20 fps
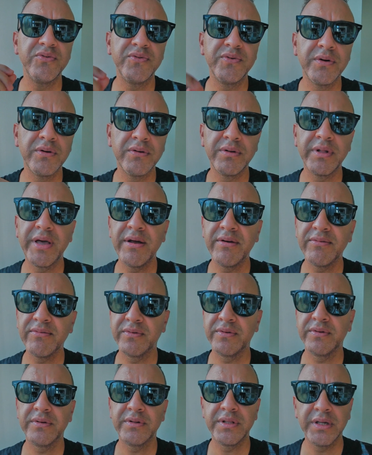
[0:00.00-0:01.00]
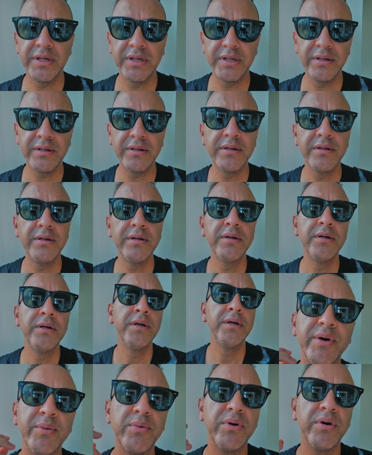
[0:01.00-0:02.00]
fill everything,
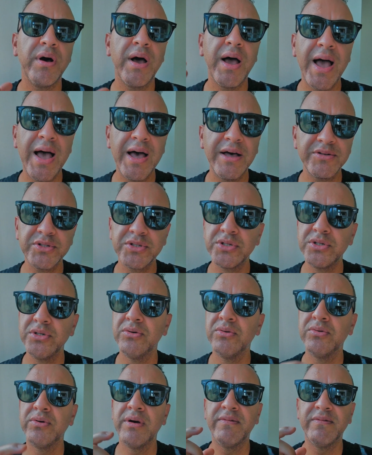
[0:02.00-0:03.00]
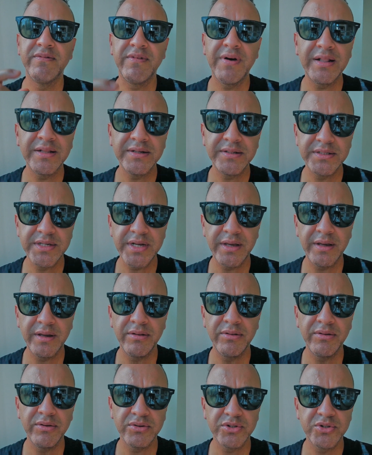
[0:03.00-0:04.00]
they will ask you and
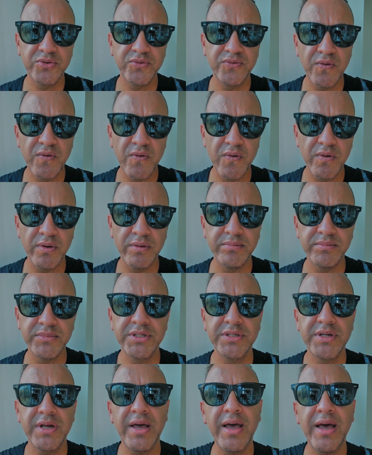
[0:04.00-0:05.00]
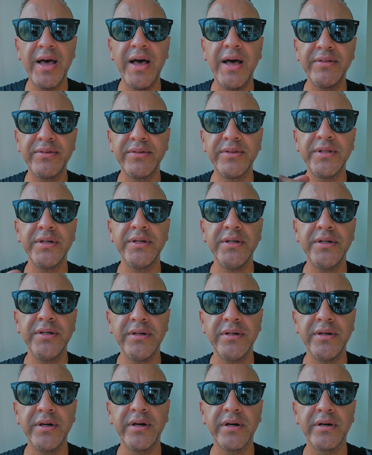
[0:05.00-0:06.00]
validate those forms at
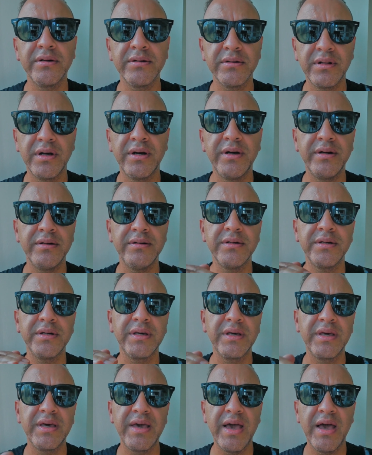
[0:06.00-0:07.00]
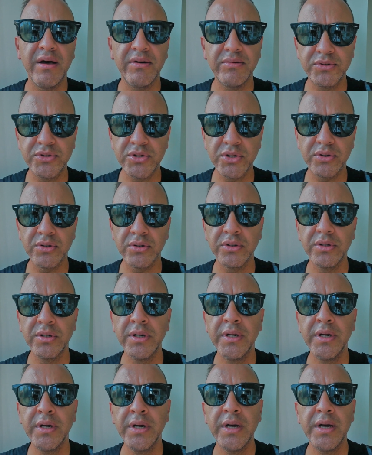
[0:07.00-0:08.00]
the airline counter.
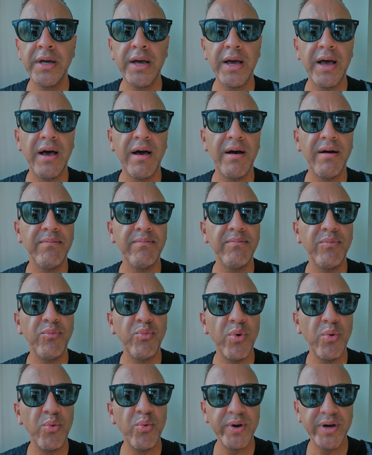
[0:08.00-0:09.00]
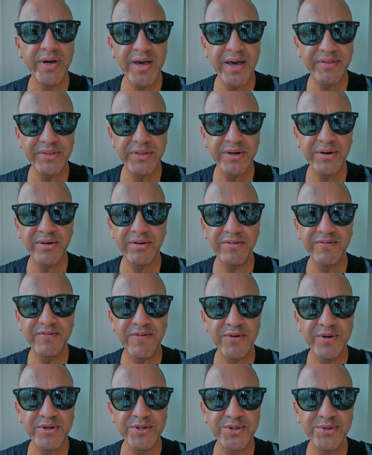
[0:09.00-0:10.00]
When we got there,
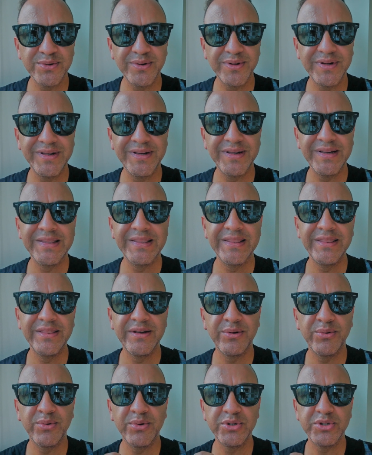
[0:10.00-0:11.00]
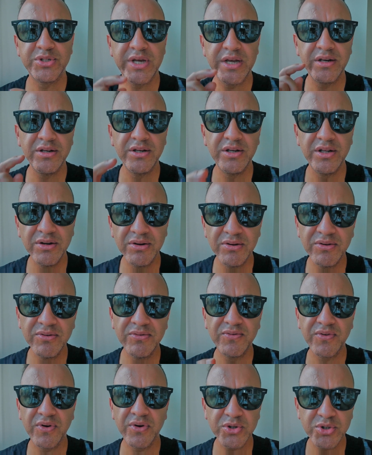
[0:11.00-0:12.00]
unfortunately, there was a new
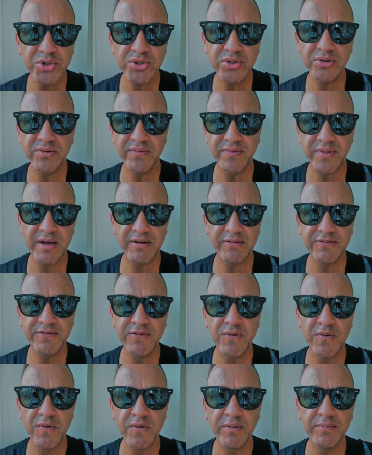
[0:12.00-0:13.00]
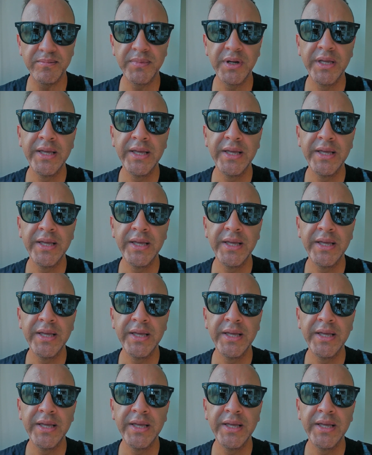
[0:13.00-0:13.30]
version of that form,